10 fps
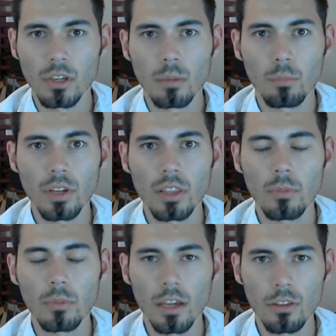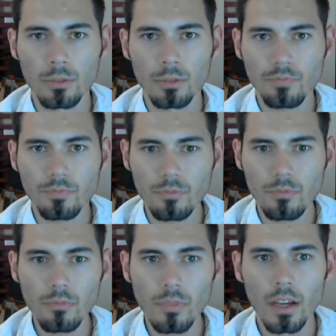putting them together
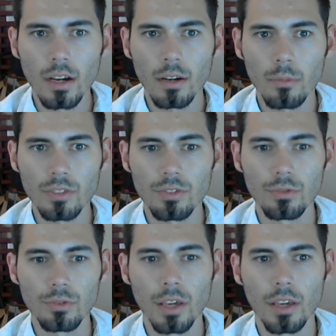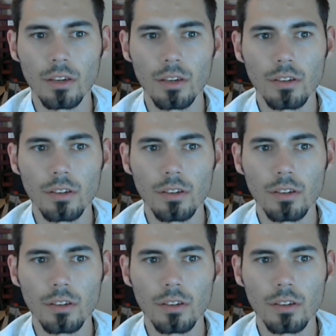into